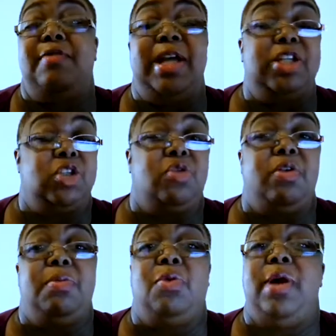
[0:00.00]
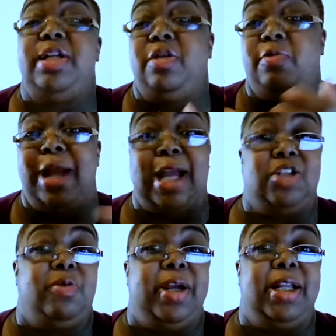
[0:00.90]
had the storyboard to
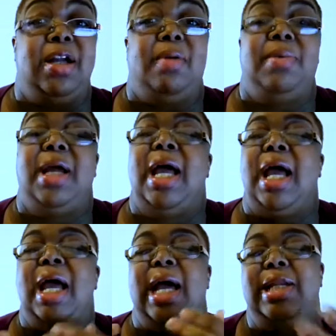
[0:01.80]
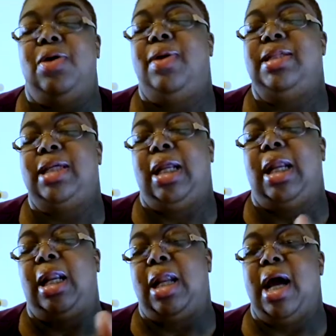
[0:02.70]
actually write it up. I know it's a
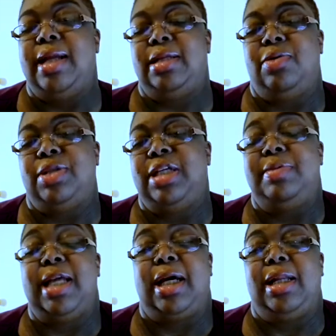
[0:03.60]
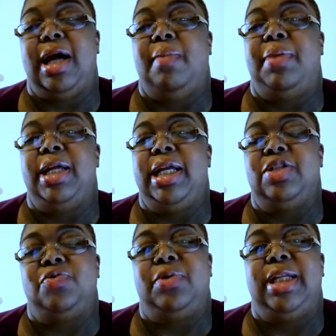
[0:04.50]
lot, or seems like a lot, but it's
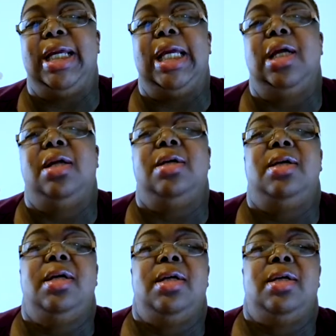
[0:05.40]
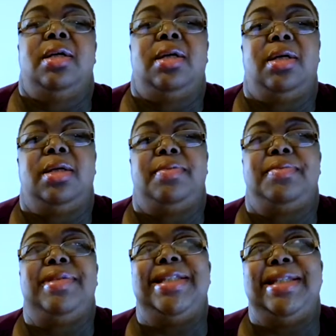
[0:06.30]
really
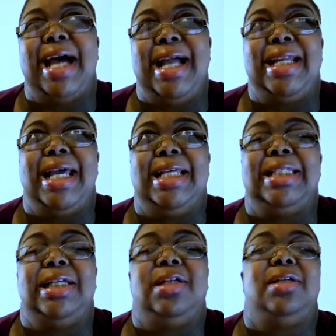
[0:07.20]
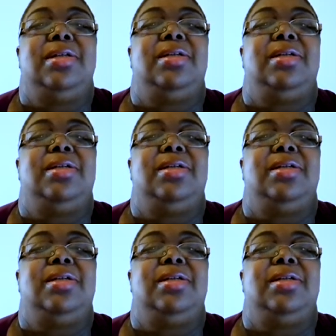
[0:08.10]
not as in